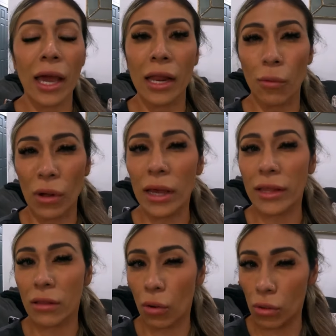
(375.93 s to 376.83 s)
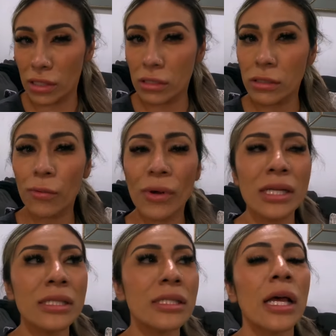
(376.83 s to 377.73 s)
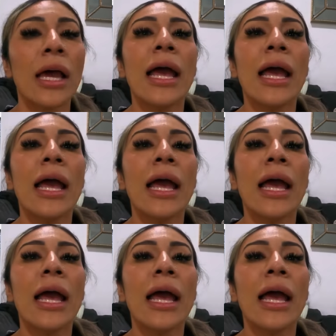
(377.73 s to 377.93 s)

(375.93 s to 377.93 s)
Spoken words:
and like the older ones.